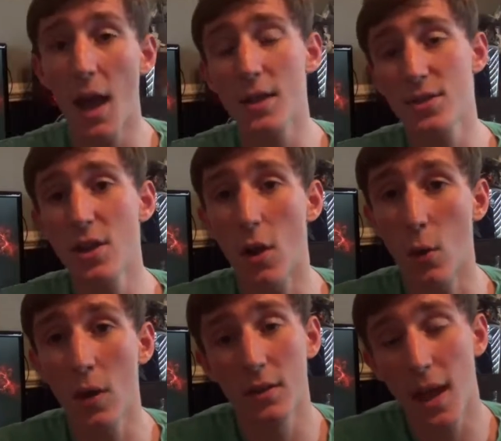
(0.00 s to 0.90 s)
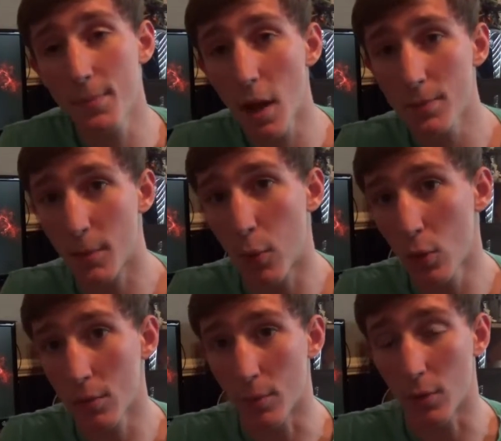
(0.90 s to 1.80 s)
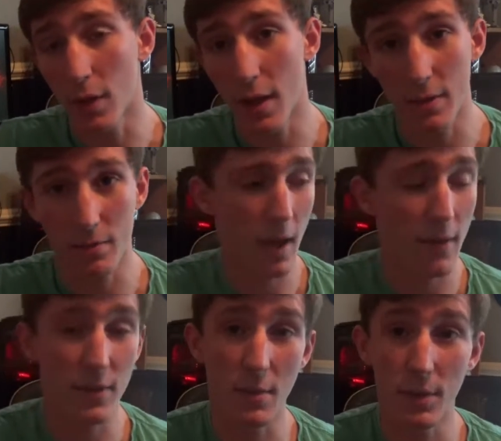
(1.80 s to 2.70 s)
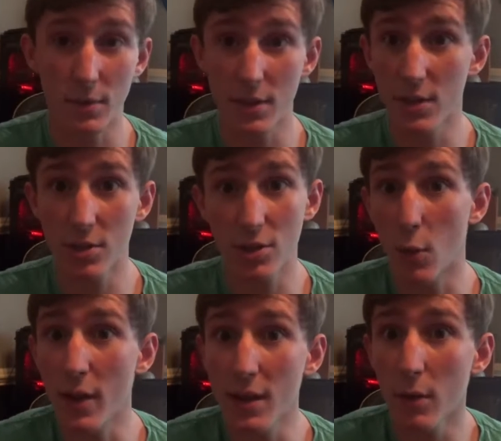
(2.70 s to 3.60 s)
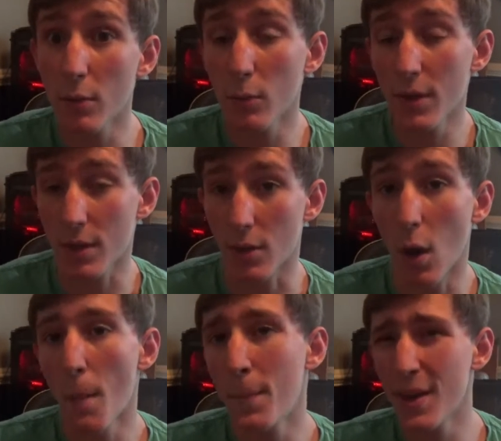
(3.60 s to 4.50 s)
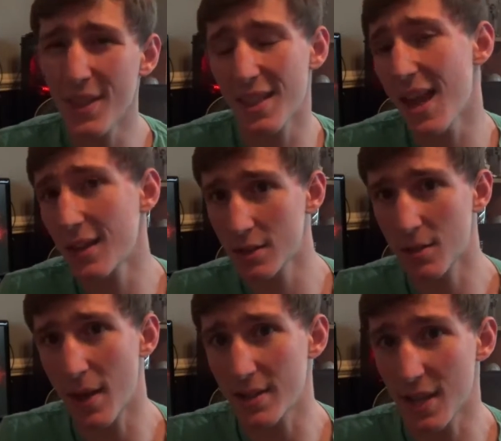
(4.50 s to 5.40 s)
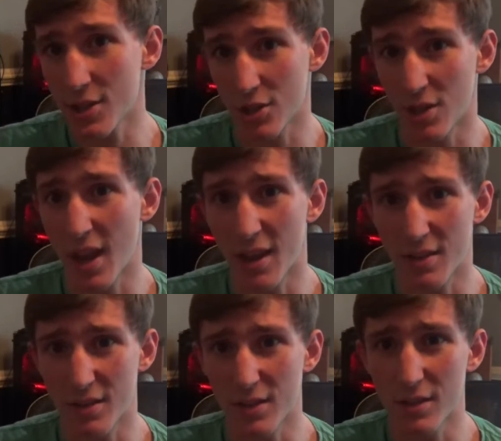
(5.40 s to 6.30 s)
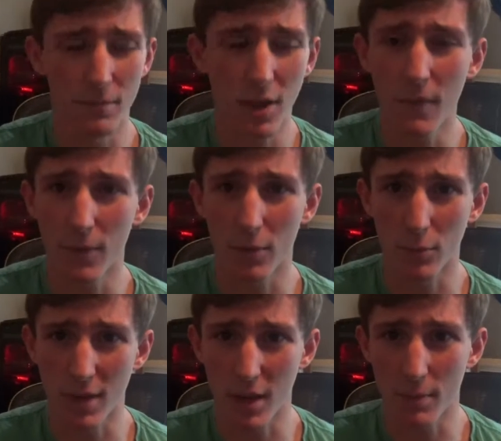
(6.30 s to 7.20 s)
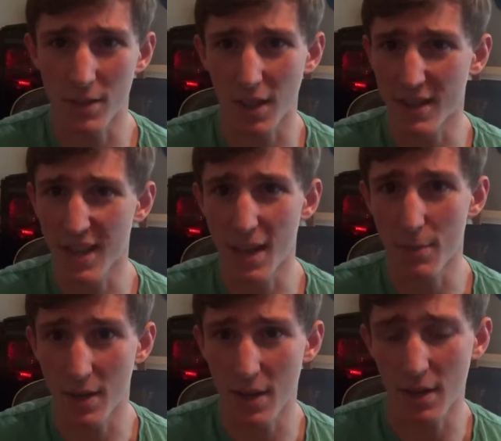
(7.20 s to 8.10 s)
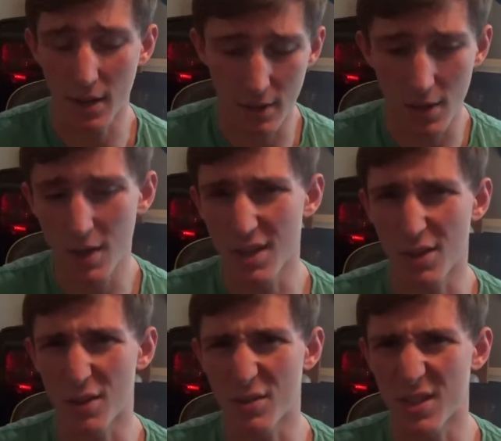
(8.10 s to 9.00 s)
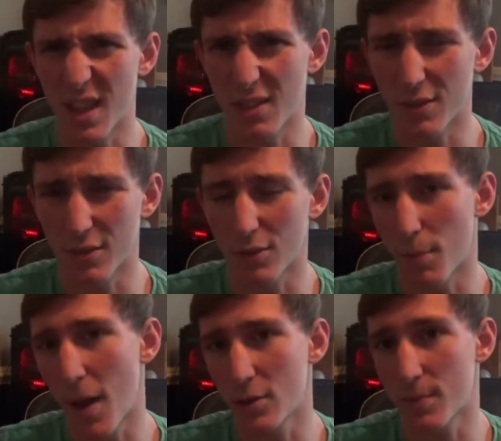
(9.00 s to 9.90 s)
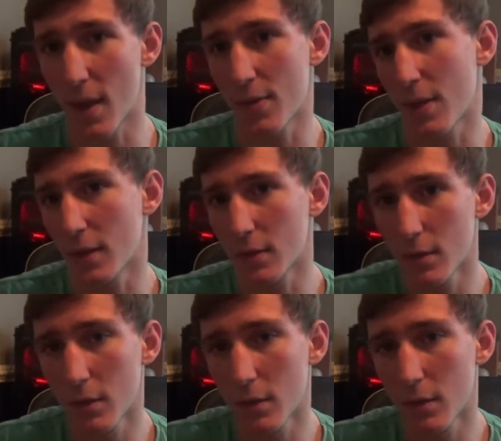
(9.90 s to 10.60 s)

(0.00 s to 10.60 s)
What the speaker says: As you know, laptops are portable and have the ability to just go anywhere with you, but they lack customization and comfort when it comes to like typing and, using that little mouse pad thing.